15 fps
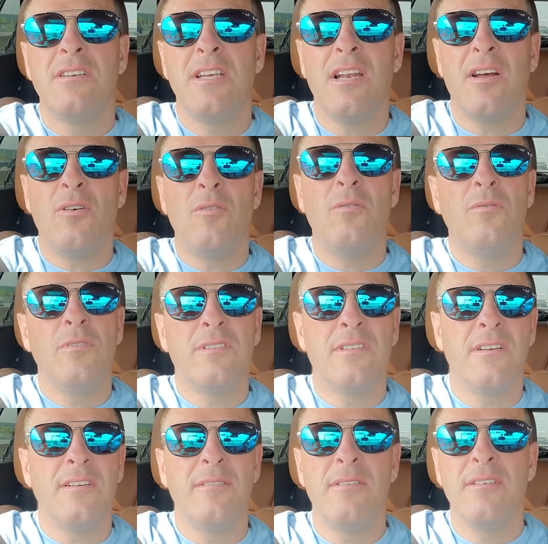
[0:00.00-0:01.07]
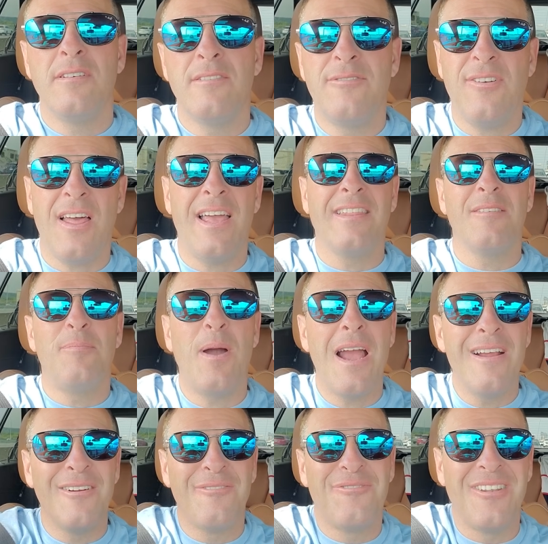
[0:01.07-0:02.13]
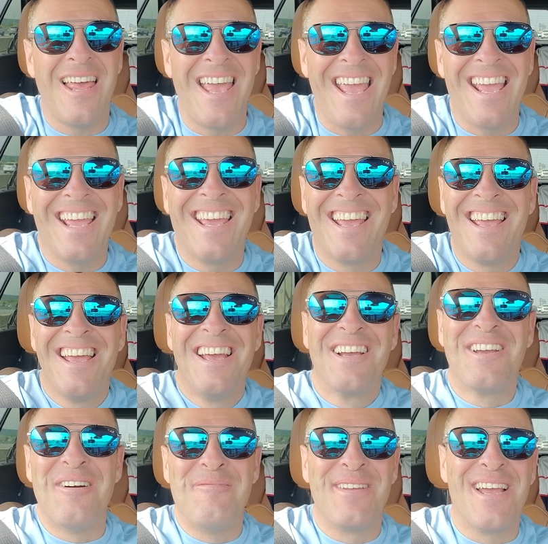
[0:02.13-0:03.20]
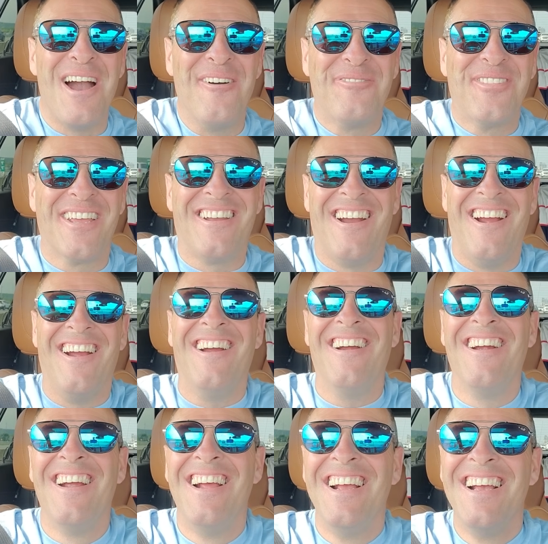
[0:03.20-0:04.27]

you know, with the flying the pirate flag coming off the car,